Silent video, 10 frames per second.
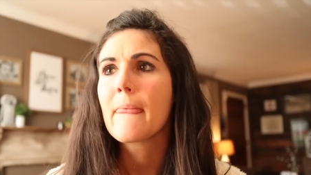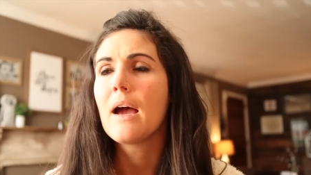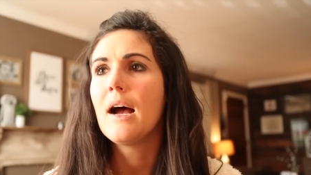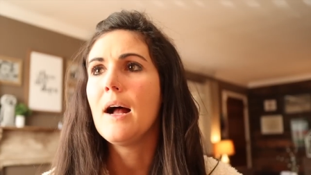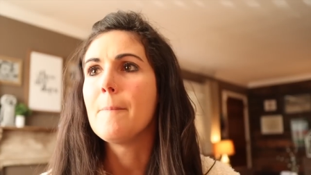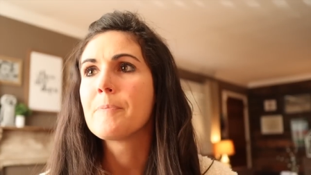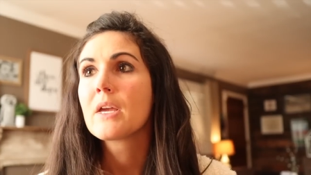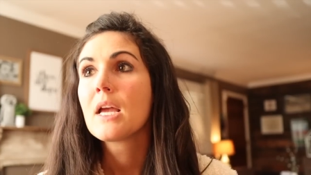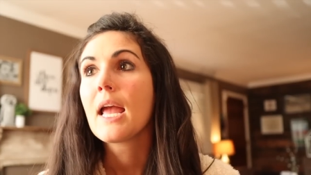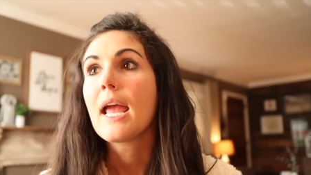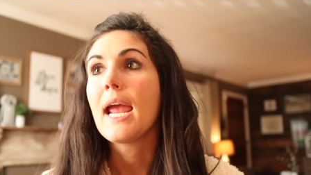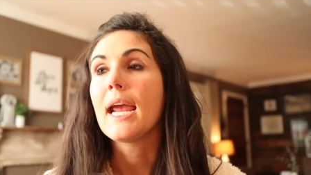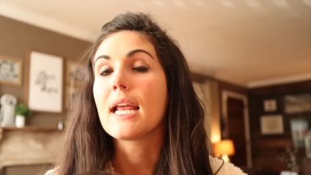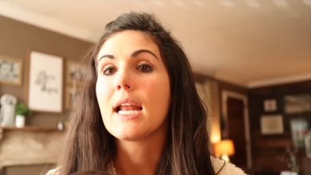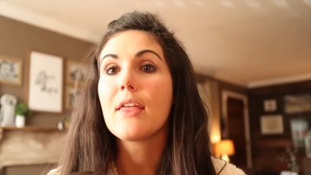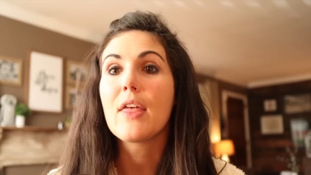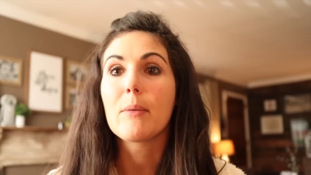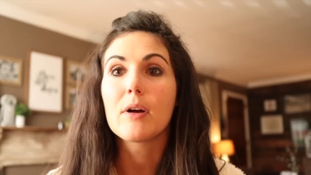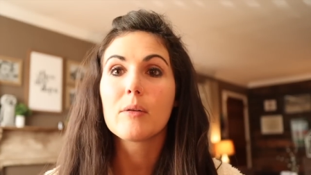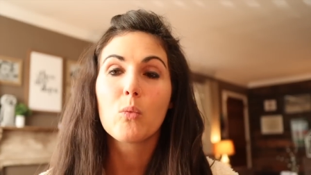And they were